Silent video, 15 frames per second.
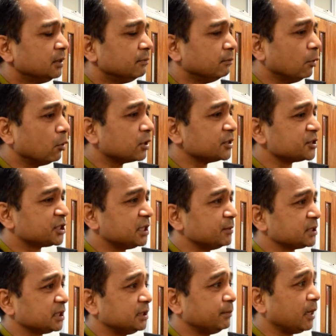more
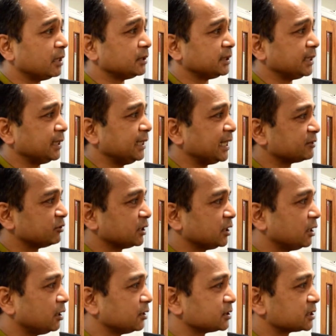consumers are demanding electric
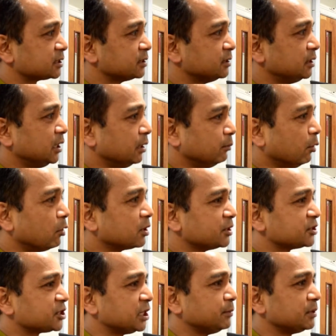cars. More
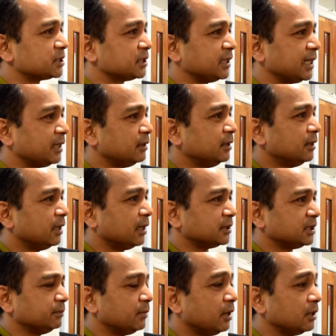consumers now are
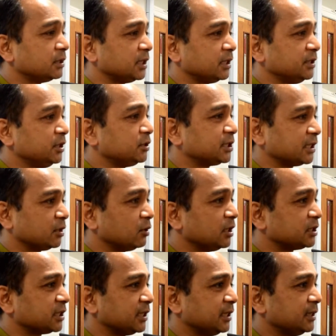demanding new
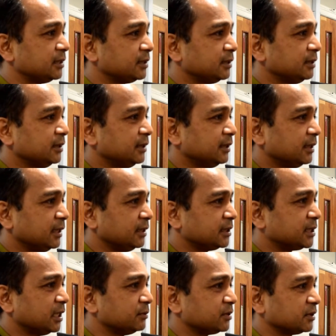technology in
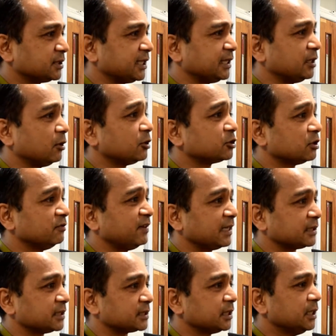terms of the technological
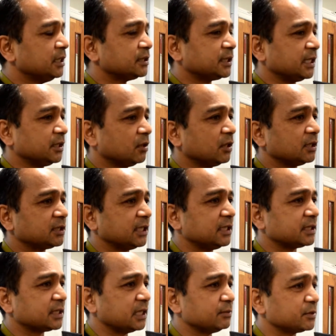factors. Technology
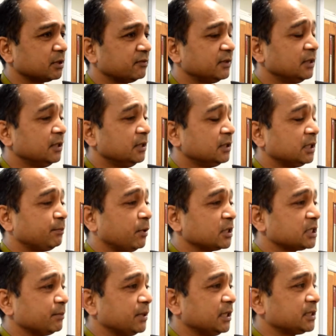in terms of the
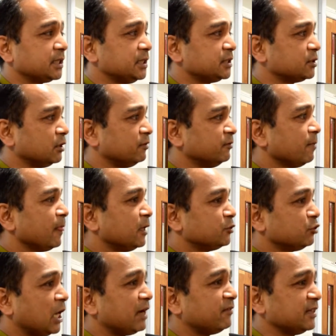possibilities of
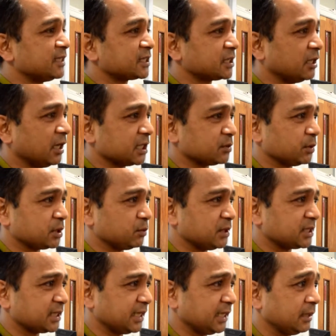driverless cars, which we
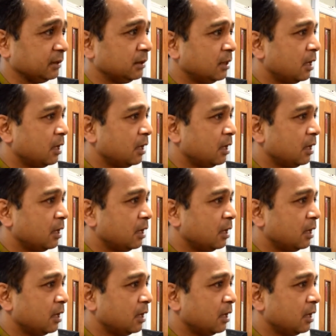see,